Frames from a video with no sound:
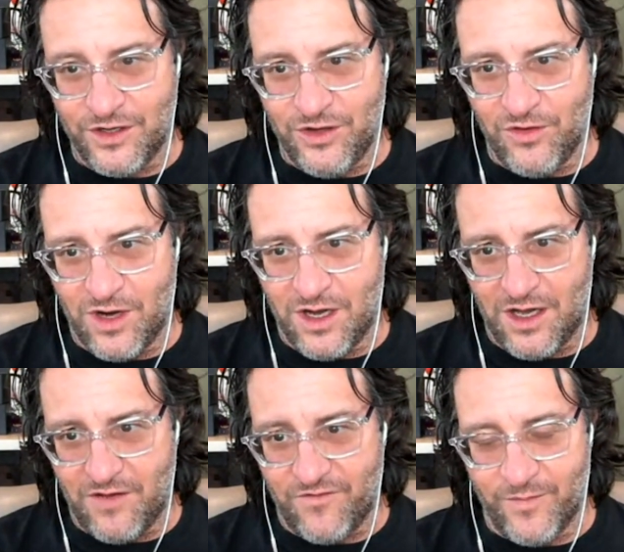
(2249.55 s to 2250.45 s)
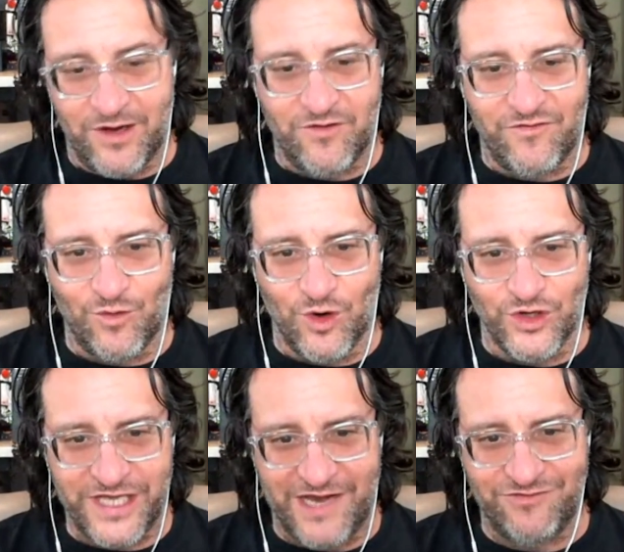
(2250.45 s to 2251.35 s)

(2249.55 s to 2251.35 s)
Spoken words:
you, for better or for worse, I